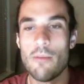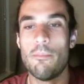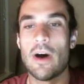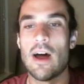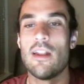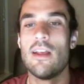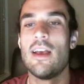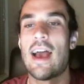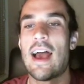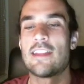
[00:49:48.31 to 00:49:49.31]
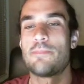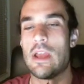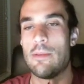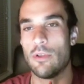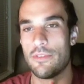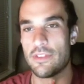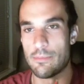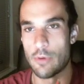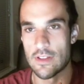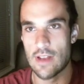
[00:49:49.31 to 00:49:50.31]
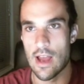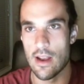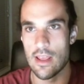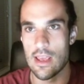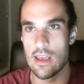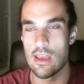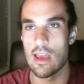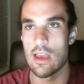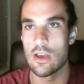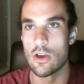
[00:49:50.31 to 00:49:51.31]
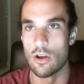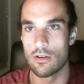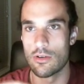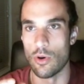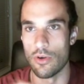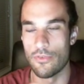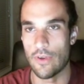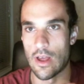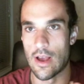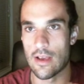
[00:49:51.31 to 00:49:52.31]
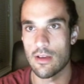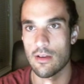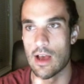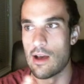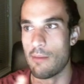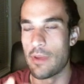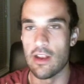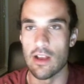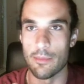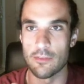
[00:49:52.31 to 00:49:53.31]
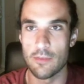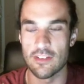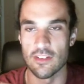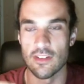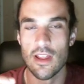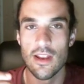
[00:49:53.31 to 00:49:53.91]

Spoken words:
but as people obviously pointed out, he got caught for like beating up his missus.